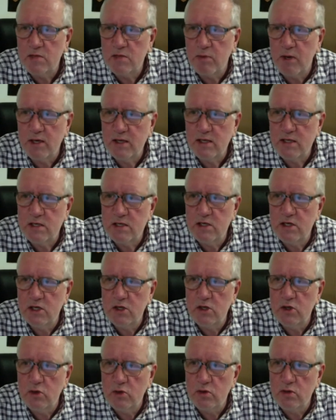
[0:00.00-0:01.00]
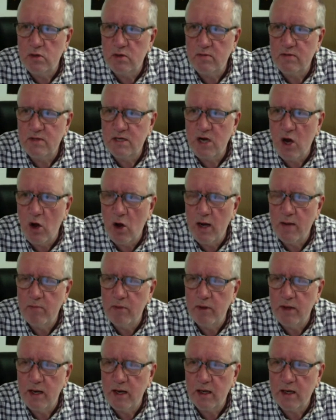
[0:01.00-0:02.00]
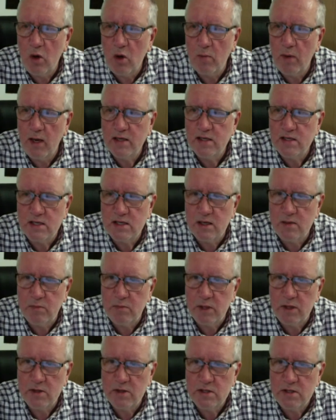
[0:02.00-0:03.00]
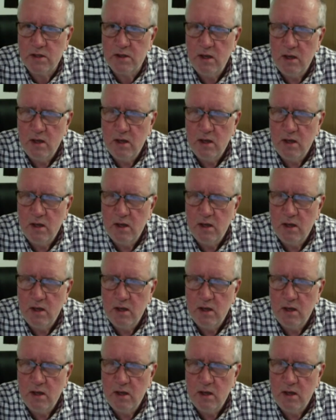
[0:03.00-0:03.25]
please do sort of type their comments in, because